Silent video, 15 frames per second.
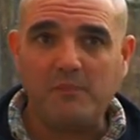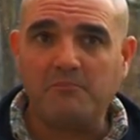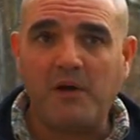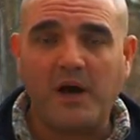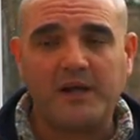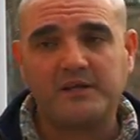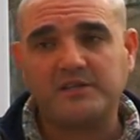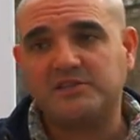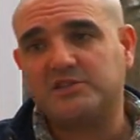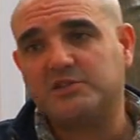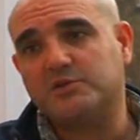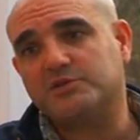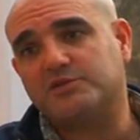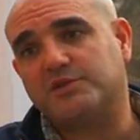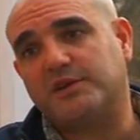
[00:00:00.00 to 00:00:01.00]

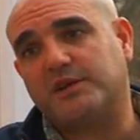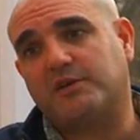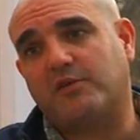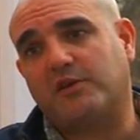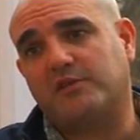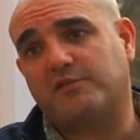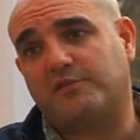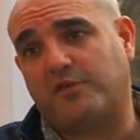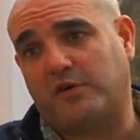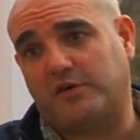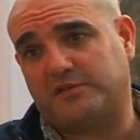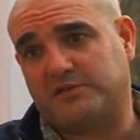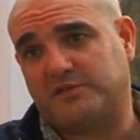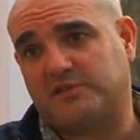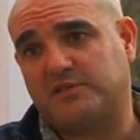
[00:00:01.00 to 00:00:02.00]
-2 or 3 degrees
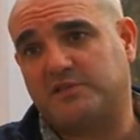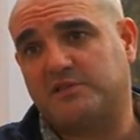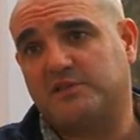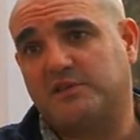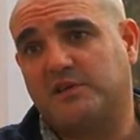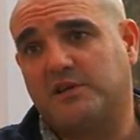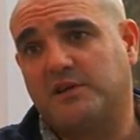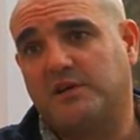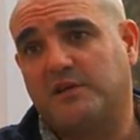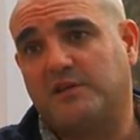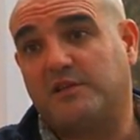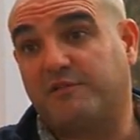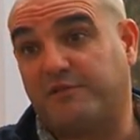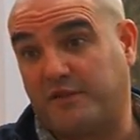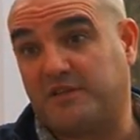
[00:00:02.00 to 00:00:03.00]
frosts
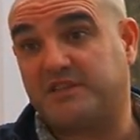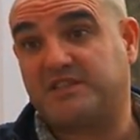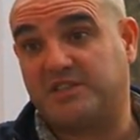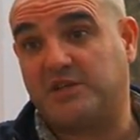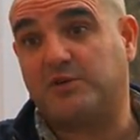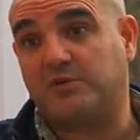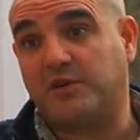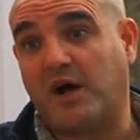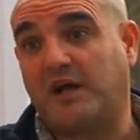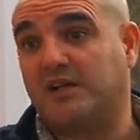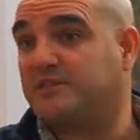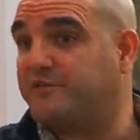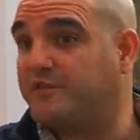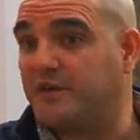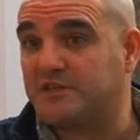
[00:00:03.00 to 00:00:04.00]
the first 2
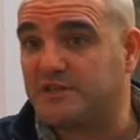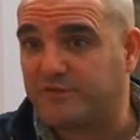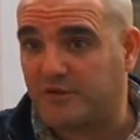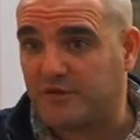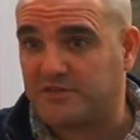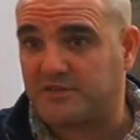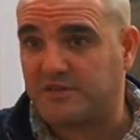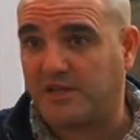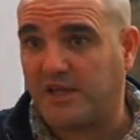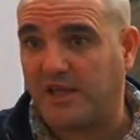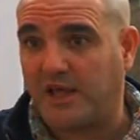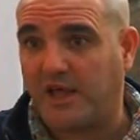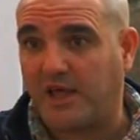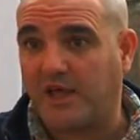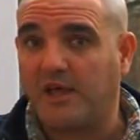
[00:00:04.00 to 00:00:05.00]
nights, first frosts of the
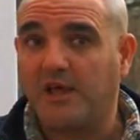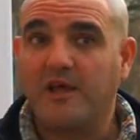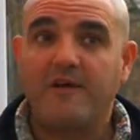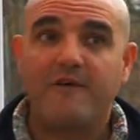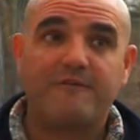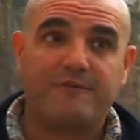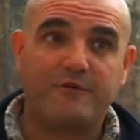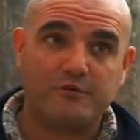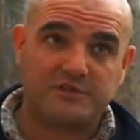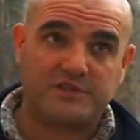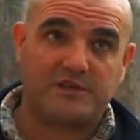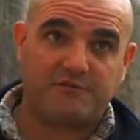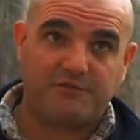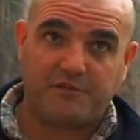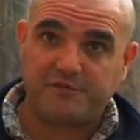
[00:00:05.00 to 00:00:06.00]
year,
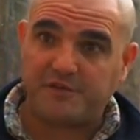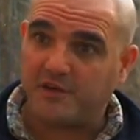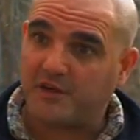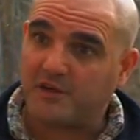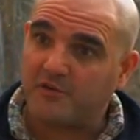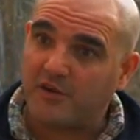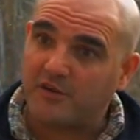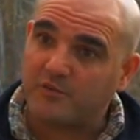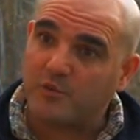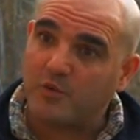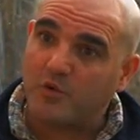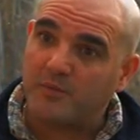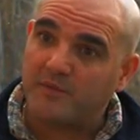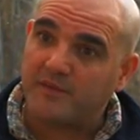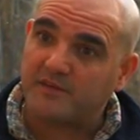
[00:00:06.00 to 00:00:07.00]
14, 15 degrees
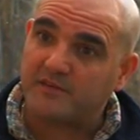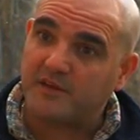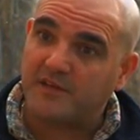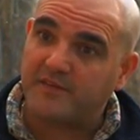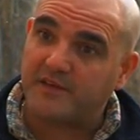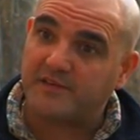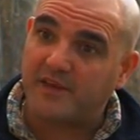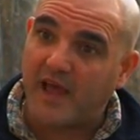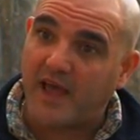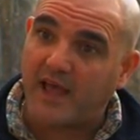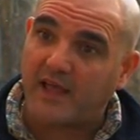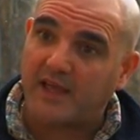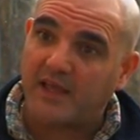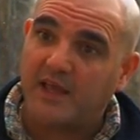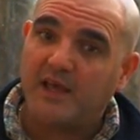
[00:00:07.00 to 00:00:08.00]
warm in the
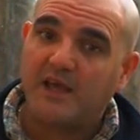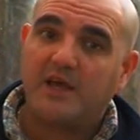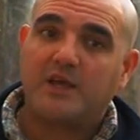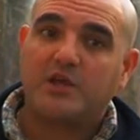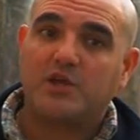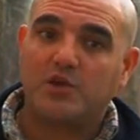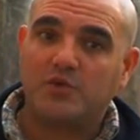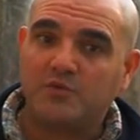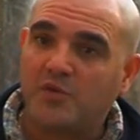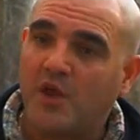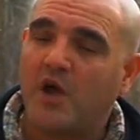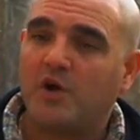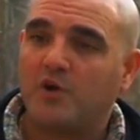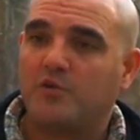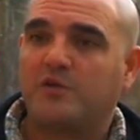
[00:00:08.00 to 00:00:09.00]
day. You
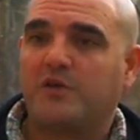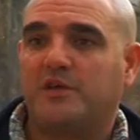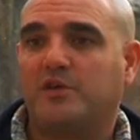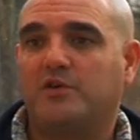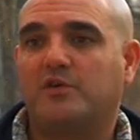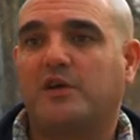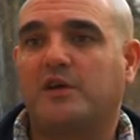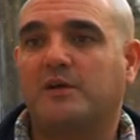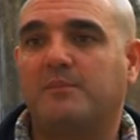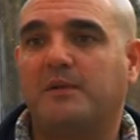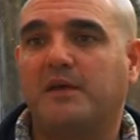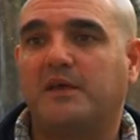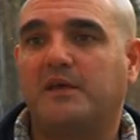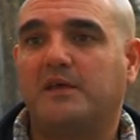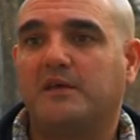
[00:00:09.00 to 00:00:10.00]
know that you're going to
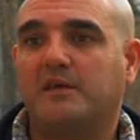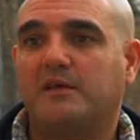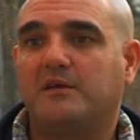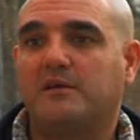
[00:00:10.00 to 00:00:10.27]
be